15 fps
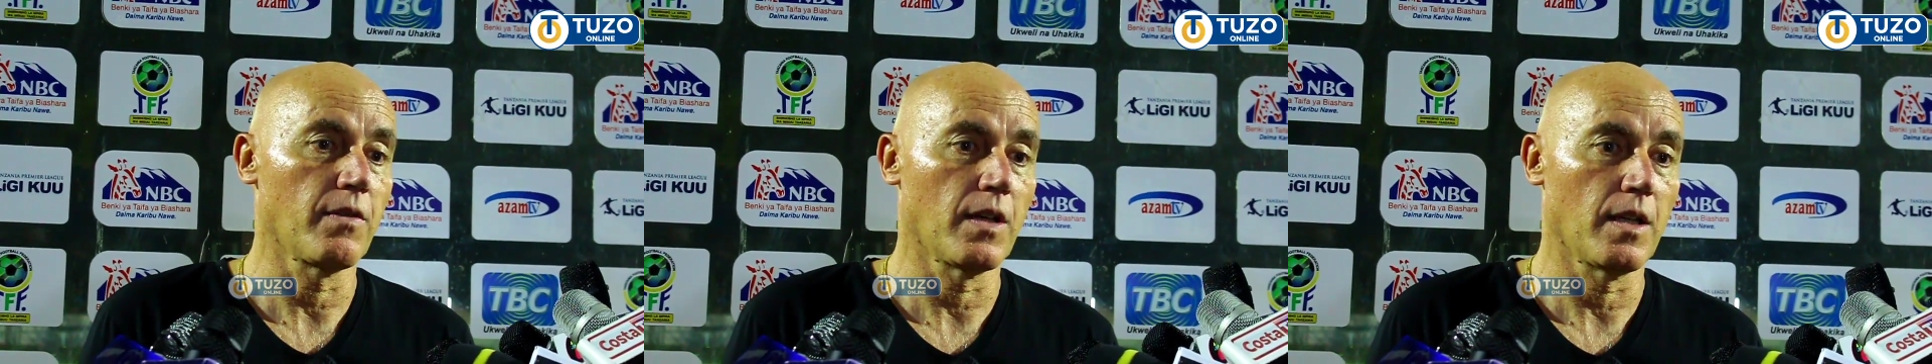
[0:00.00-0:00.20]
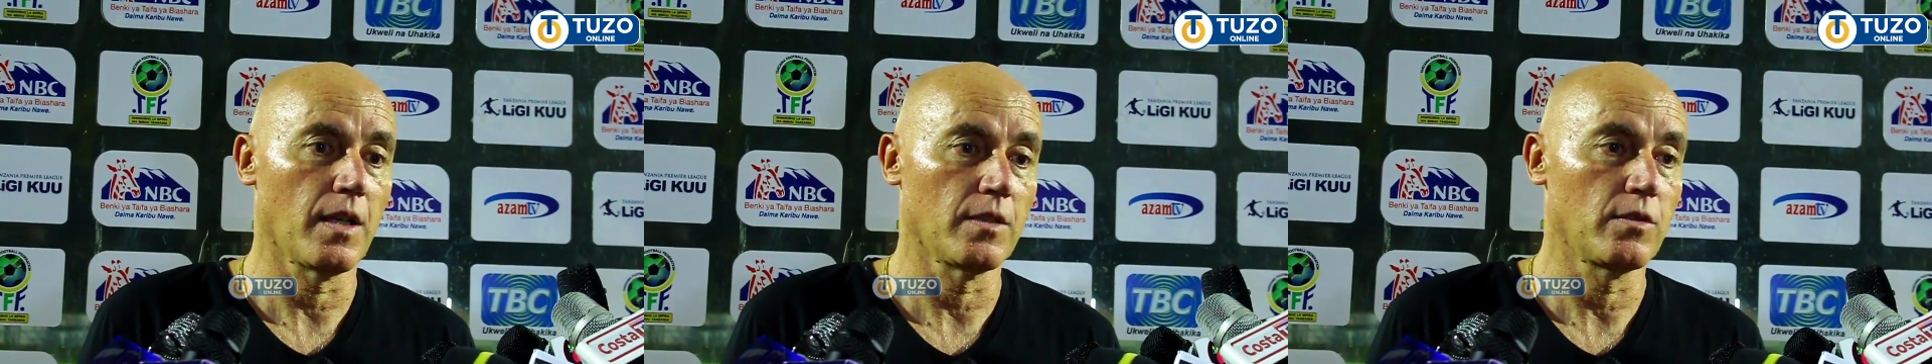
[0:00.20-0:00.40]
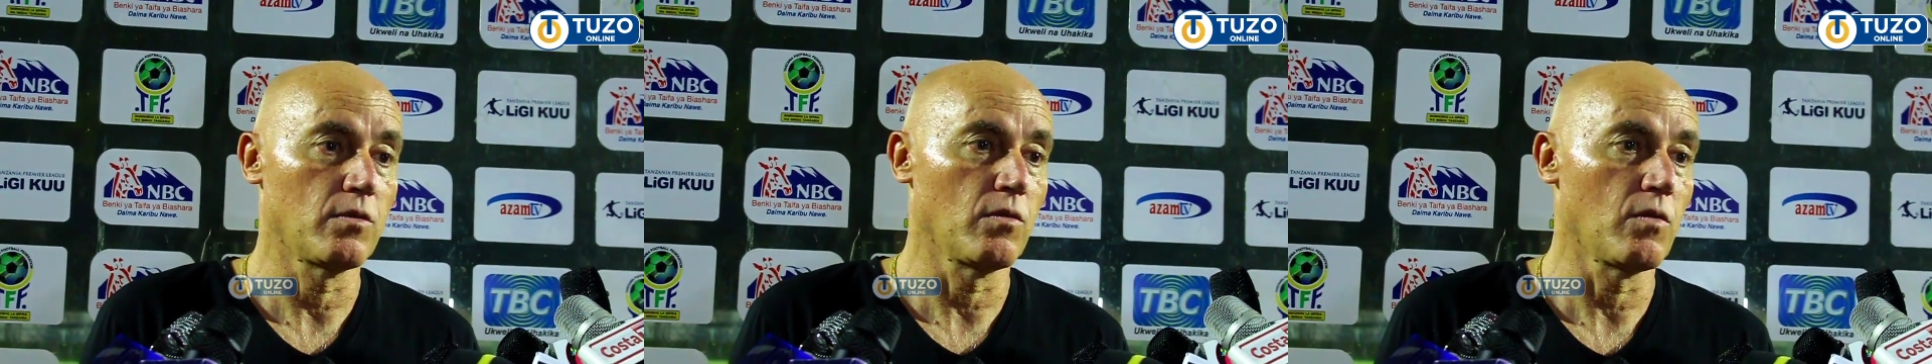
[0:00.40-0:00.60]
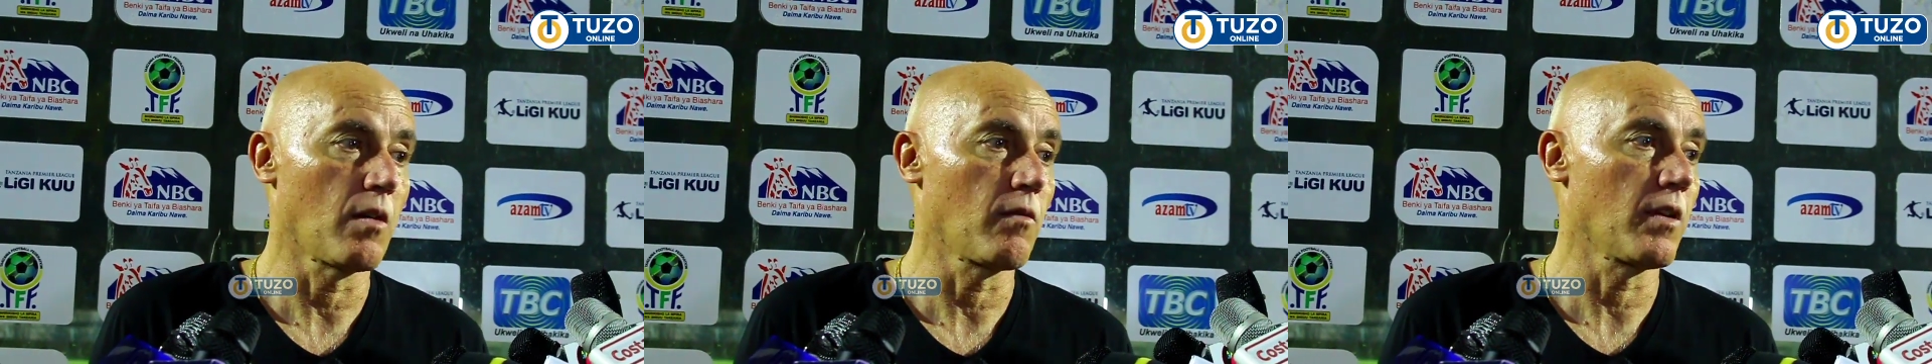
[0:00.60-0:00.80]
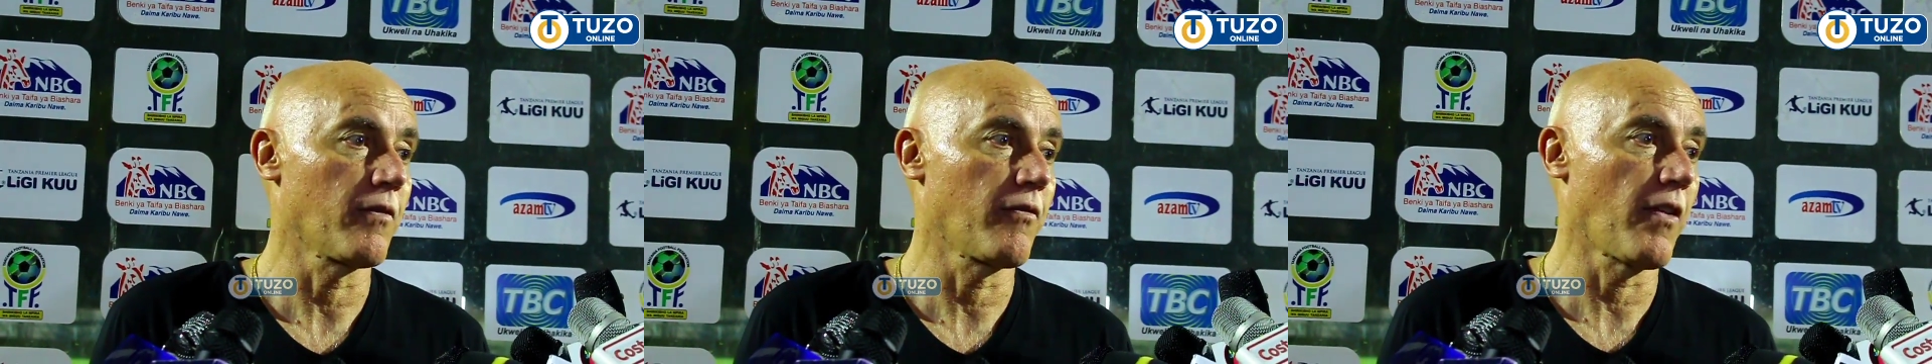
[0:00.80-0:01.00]
to
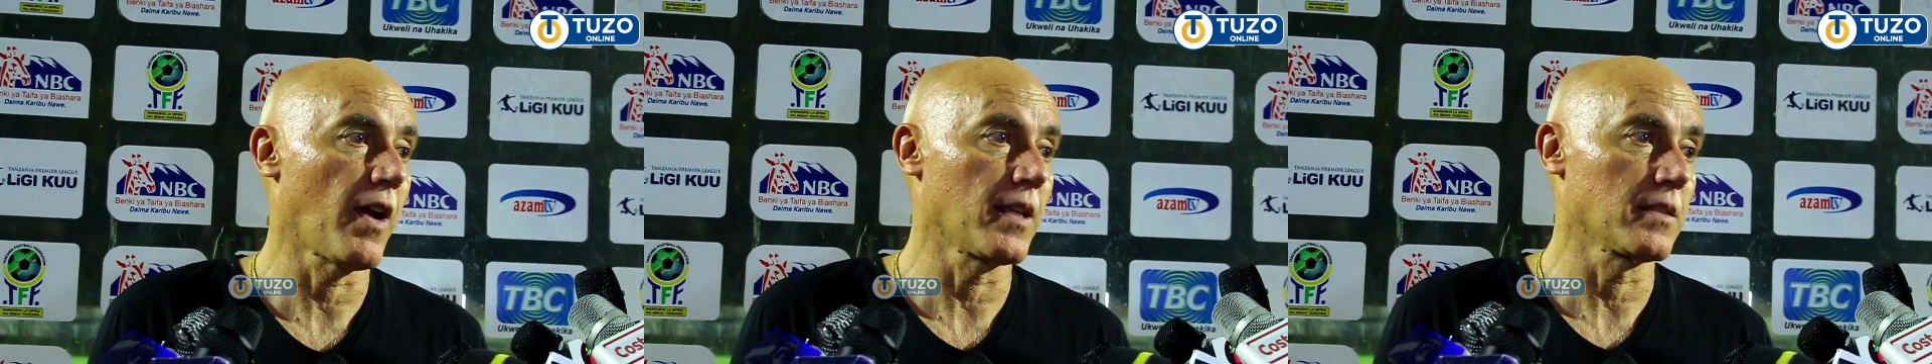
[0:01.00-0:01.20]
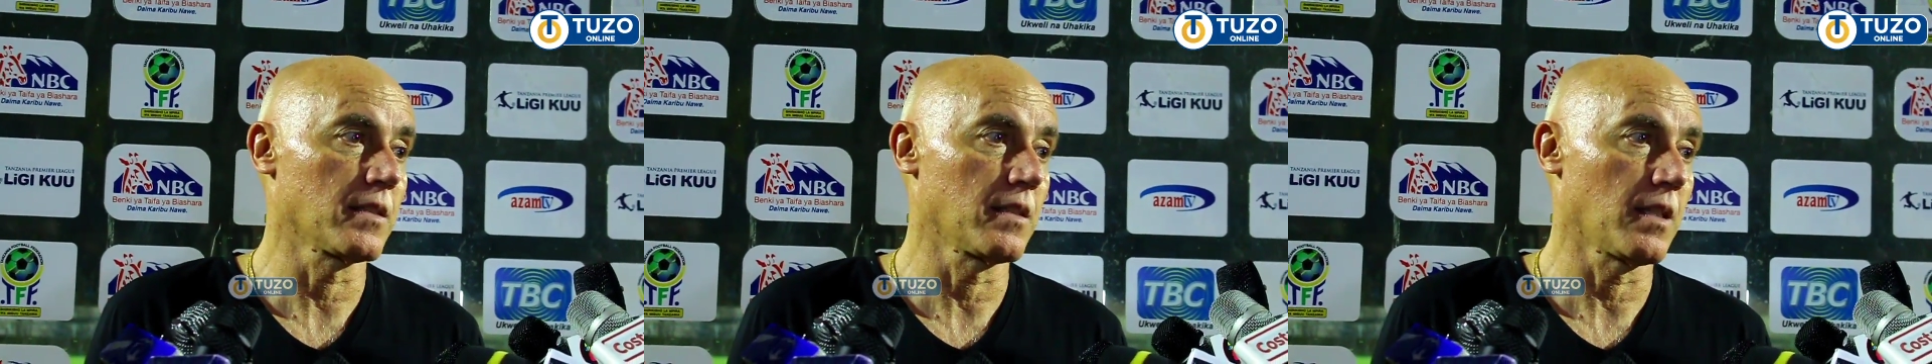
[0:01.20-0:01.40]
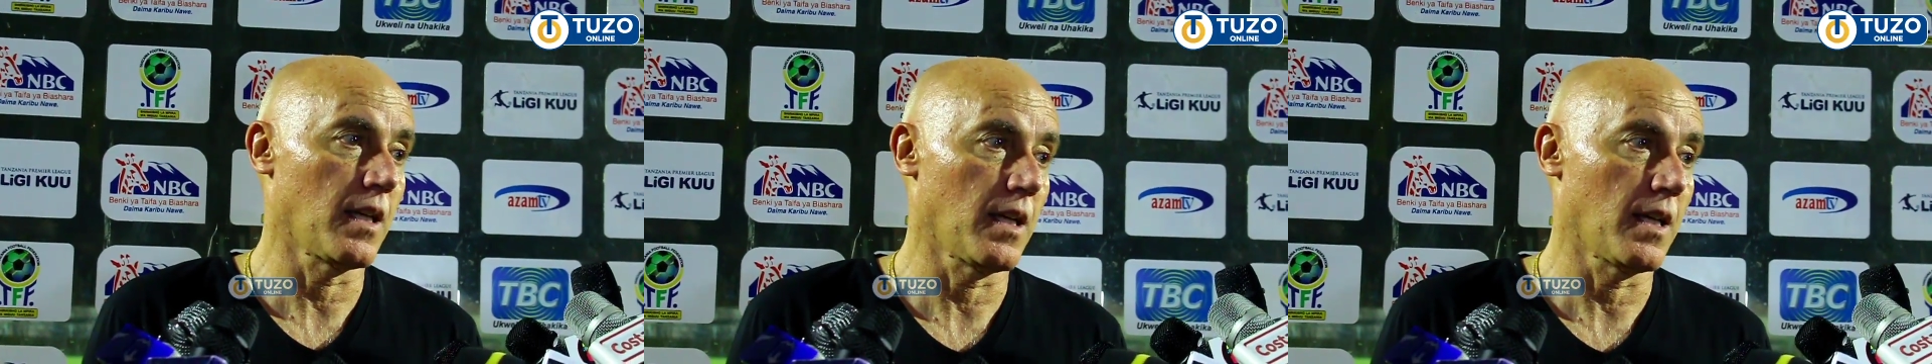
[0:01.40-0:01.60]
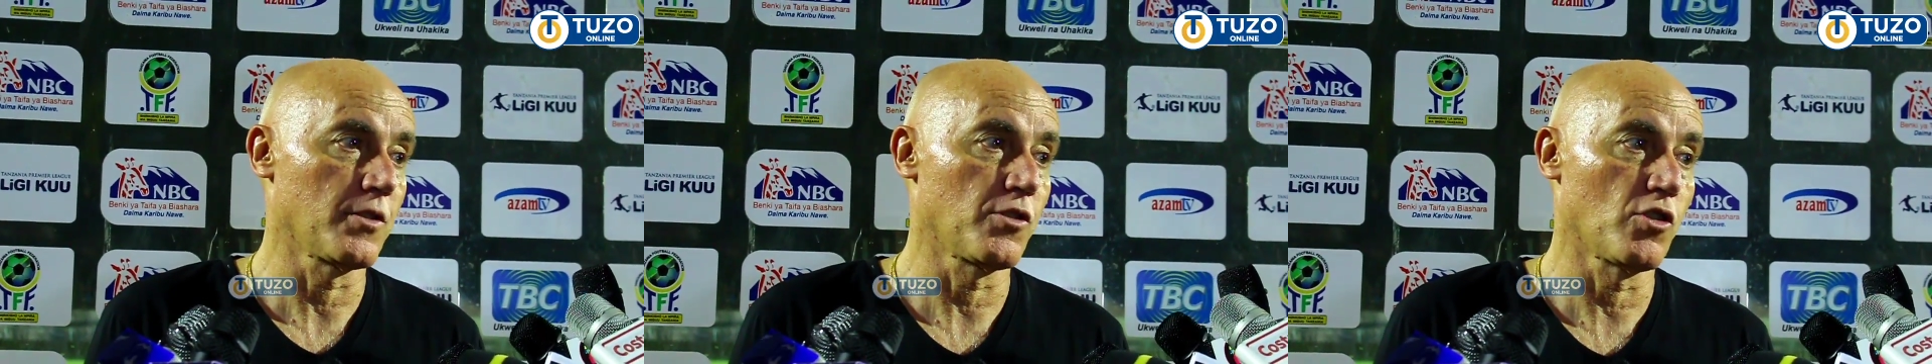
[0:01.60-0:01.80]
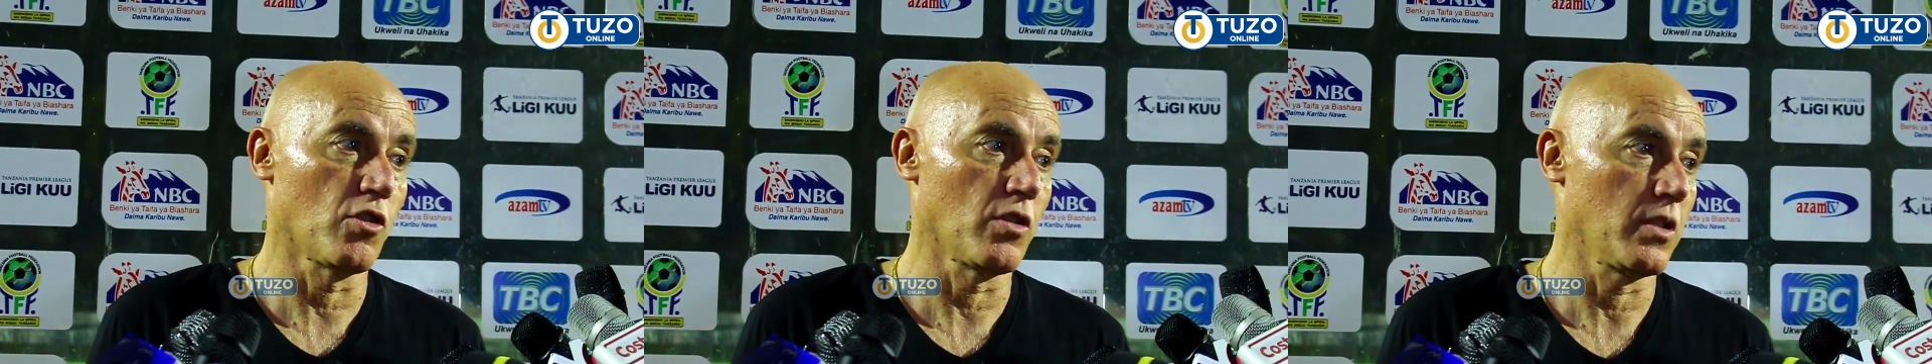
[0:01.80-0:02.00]
our fans
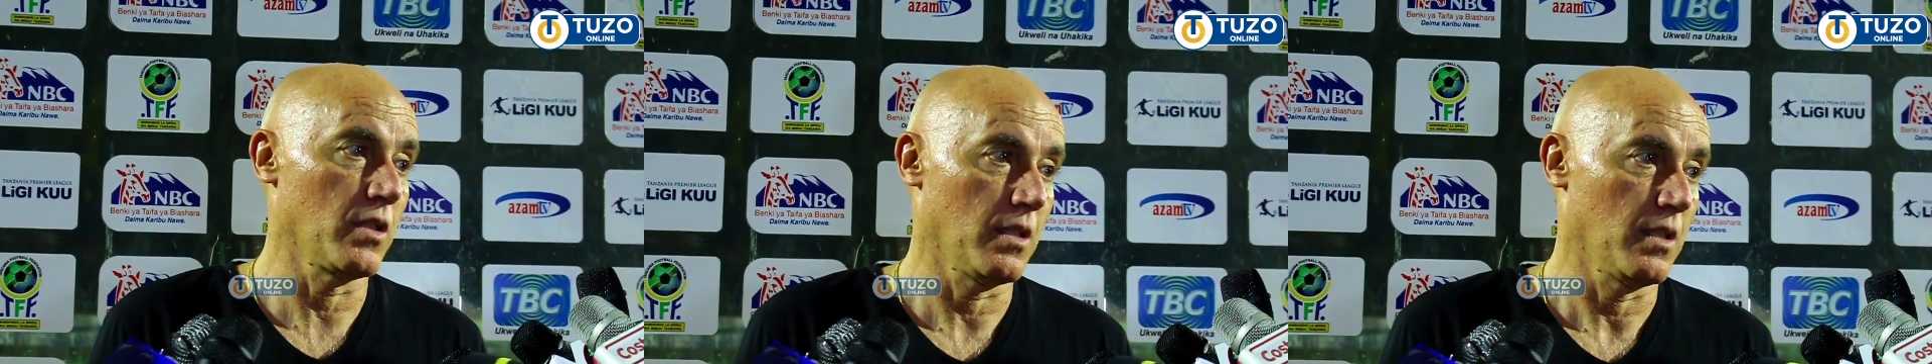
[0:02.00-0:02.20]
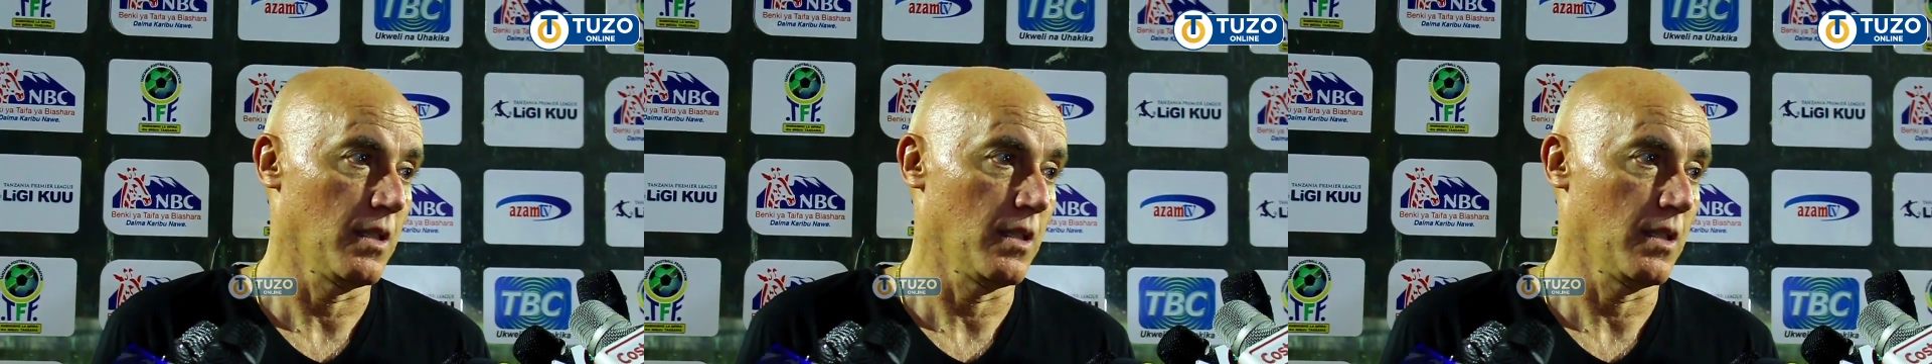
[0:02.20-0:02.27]
joy.